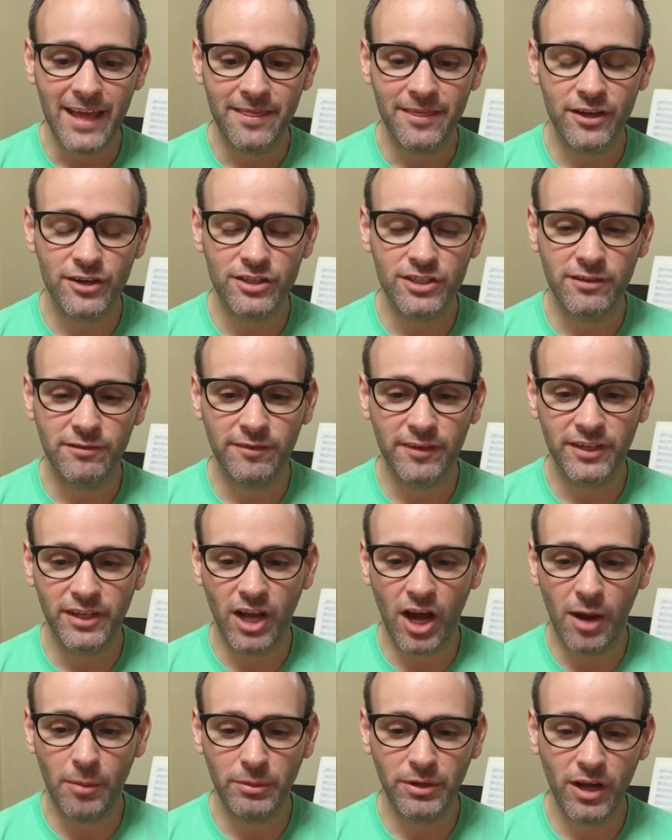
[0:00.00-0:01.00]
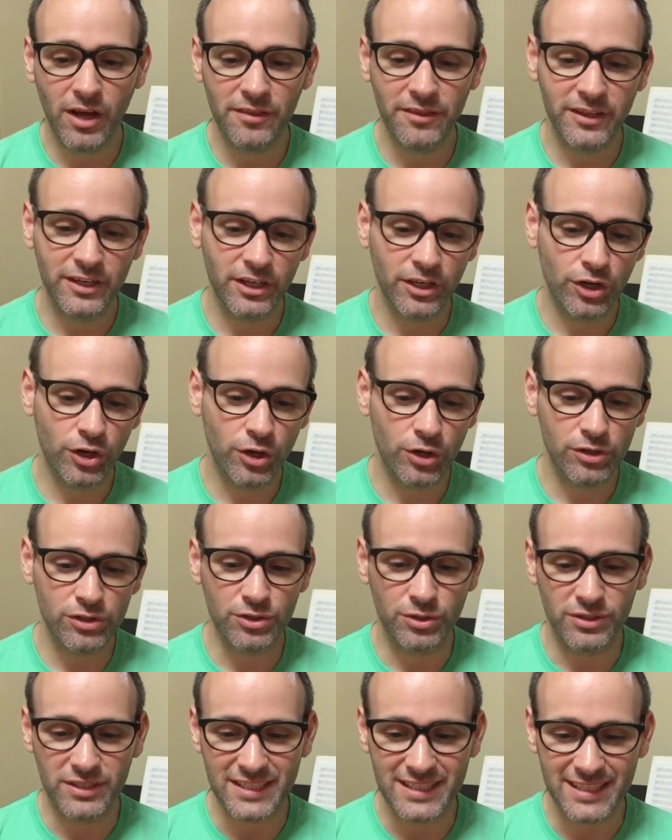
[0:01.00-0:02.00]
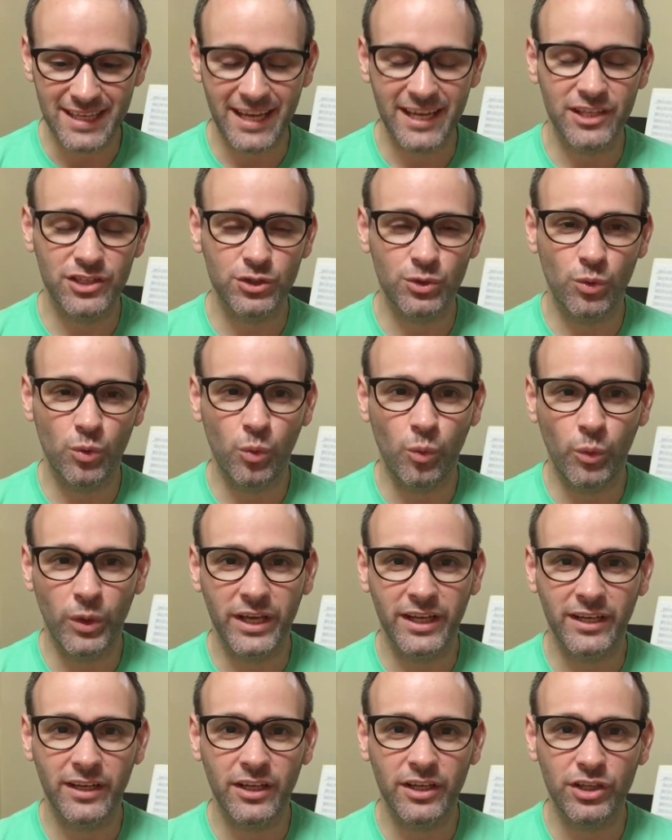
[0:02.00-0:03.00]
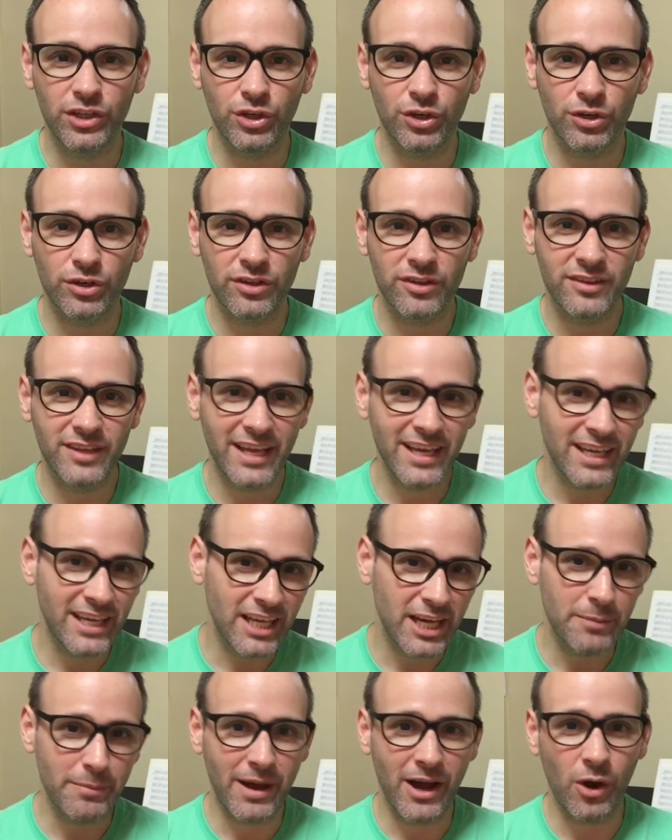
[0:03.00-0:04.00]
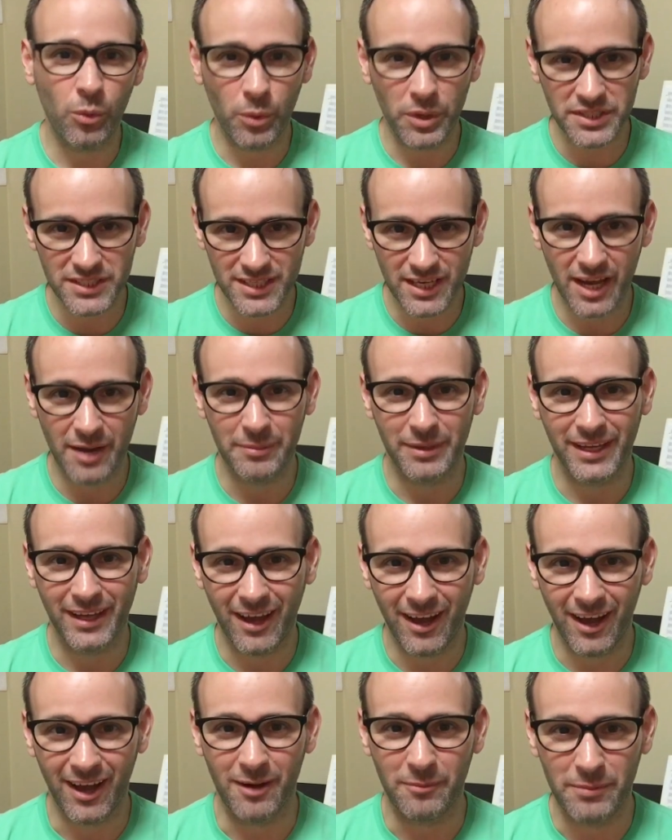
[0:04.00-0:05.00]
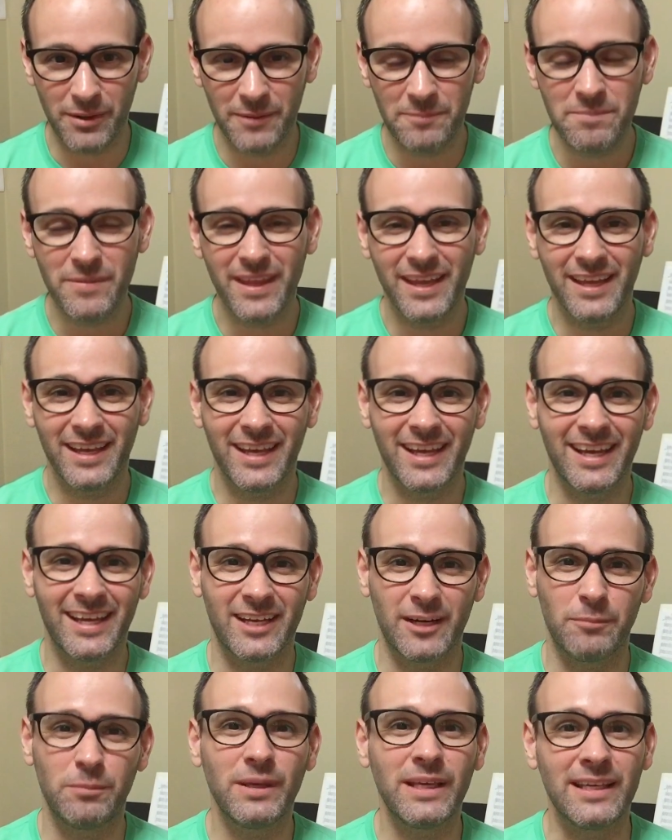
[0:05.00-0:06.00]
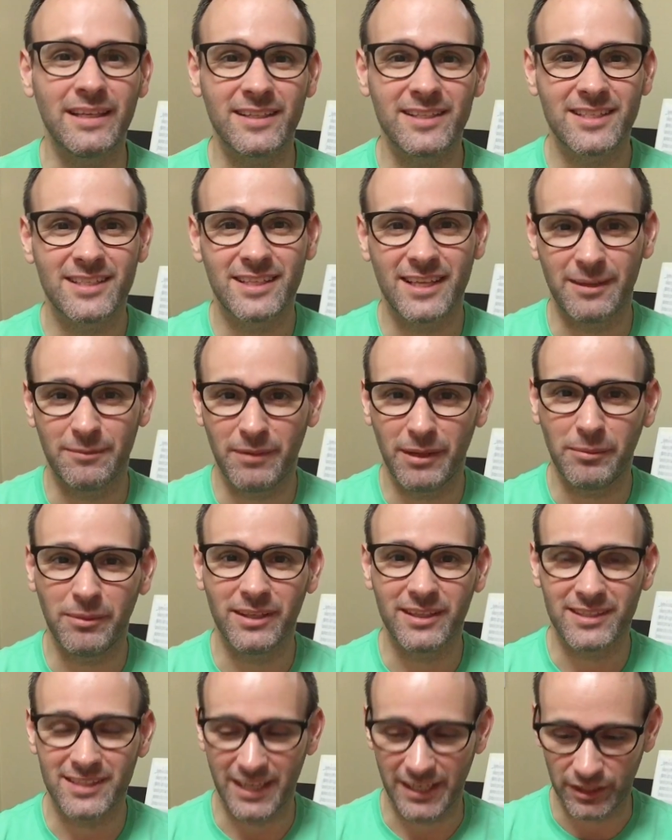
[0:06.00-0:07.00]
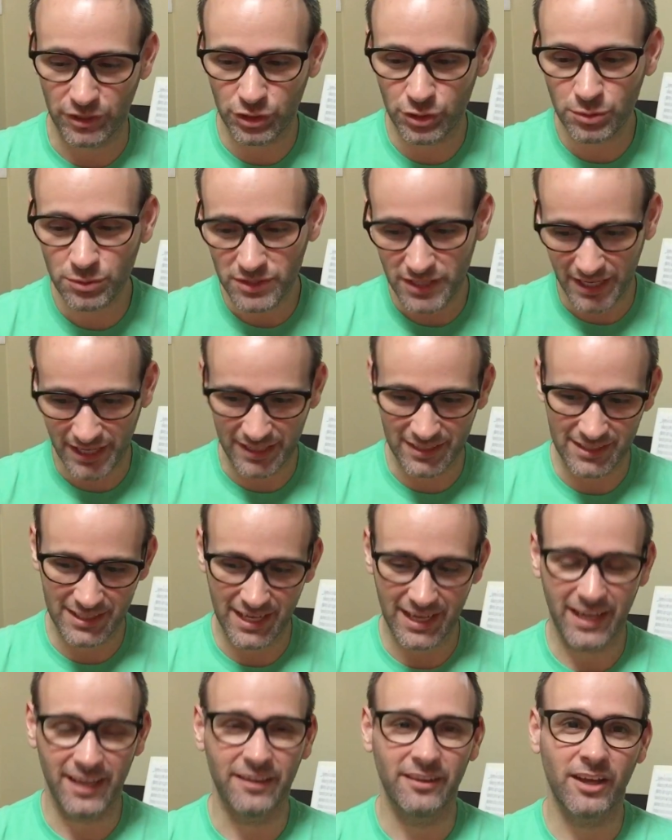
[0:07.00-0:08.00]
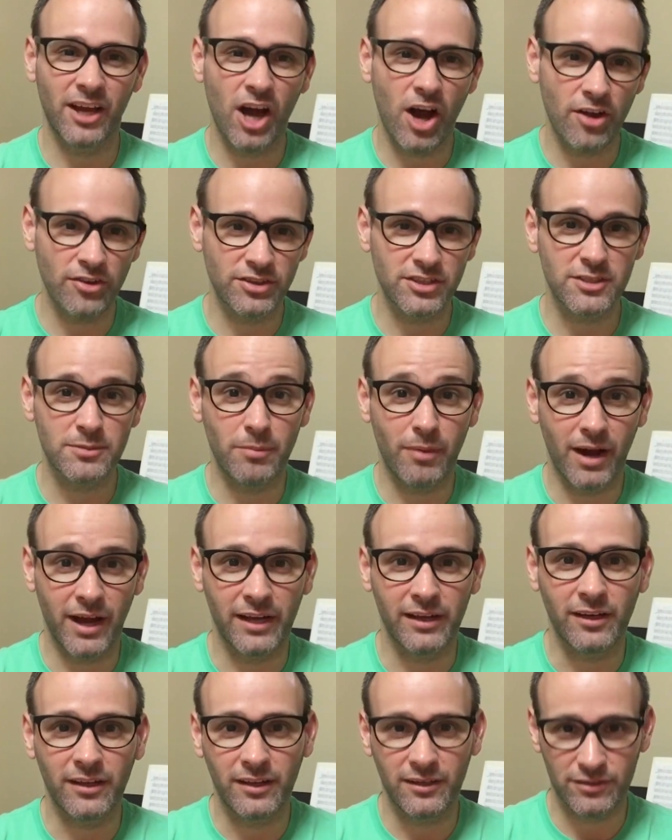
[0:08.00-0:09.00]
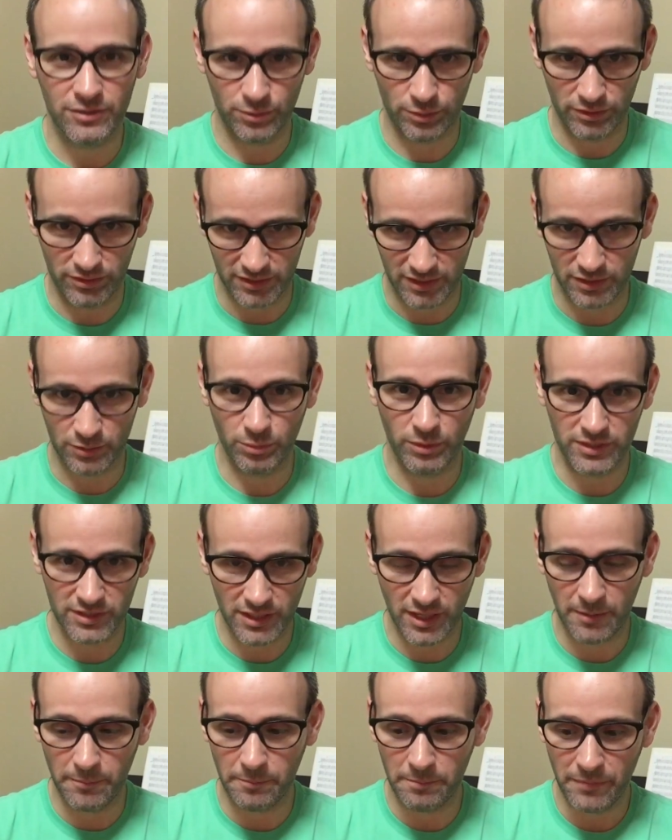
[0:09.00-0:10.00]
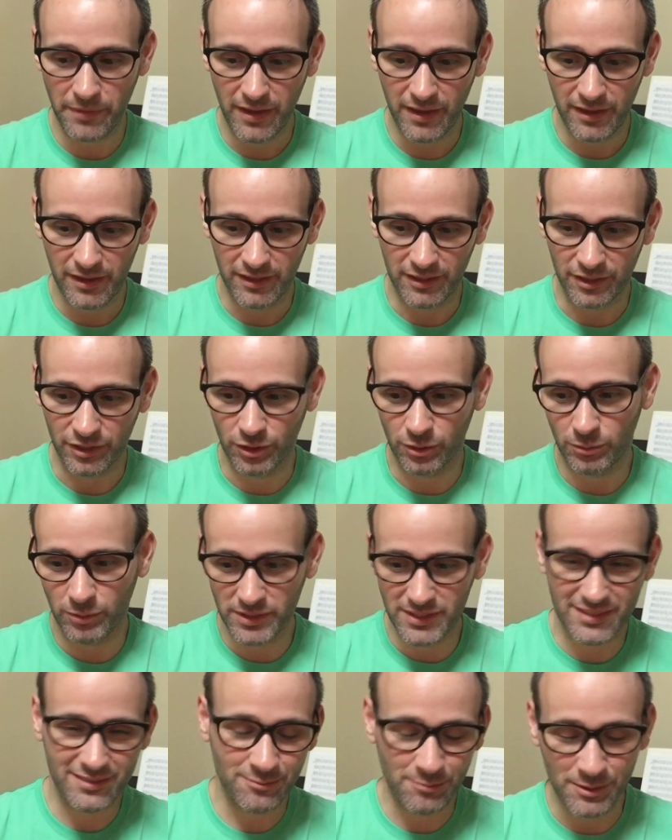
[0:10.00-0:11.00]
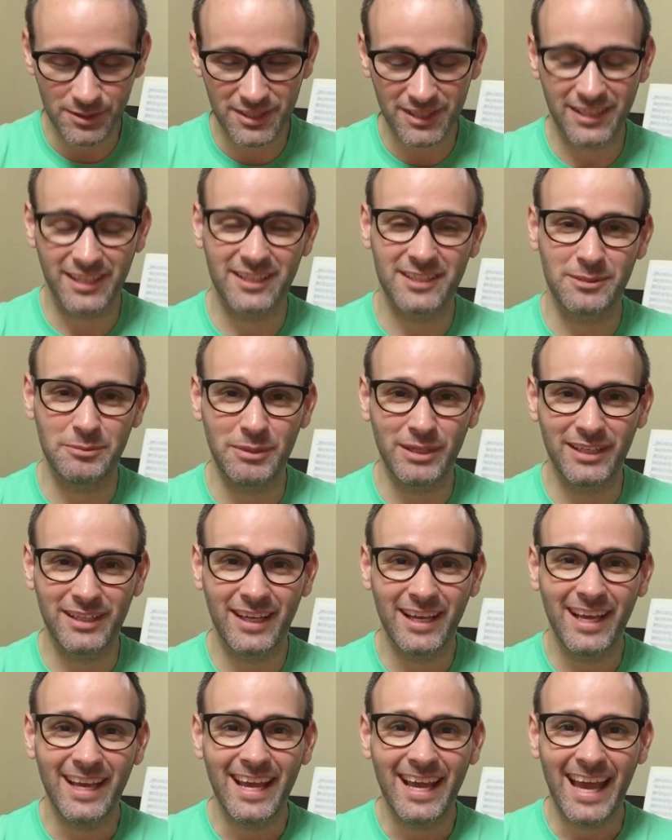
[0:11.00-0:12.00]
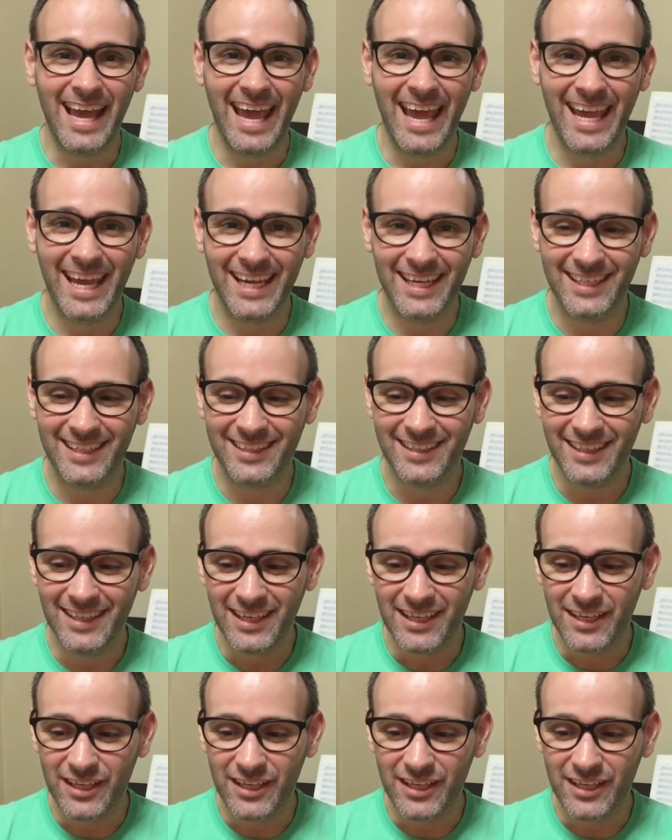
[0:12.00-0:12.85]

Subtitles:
There's a phenomenon that occurs on stage when you're thinking about what's coming up in a piece, and maybe it's like 2 seconds ahead, the conscious mind sort of says, what's up? You know, what's the next beat? And